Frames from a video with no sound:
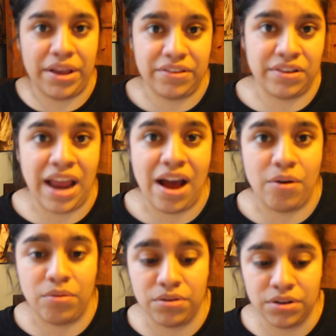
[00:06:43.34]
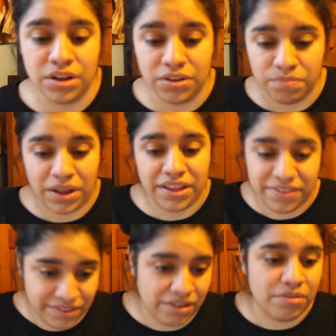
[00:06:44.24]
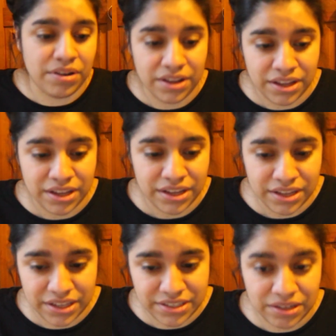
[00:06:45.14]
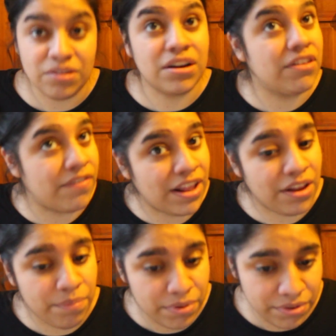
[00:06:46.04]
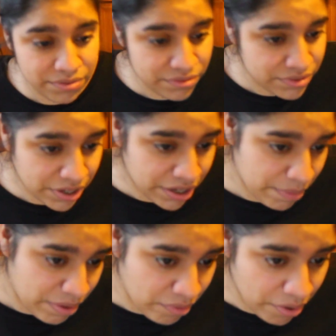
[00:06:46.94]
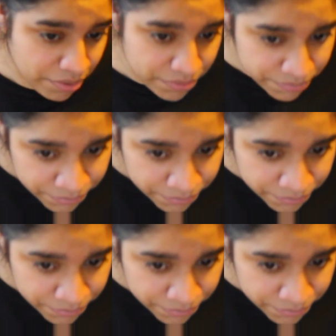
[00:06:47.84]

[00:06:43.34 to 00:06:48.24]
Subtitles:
it is now, but it's still going to develop. Don't get me wrong.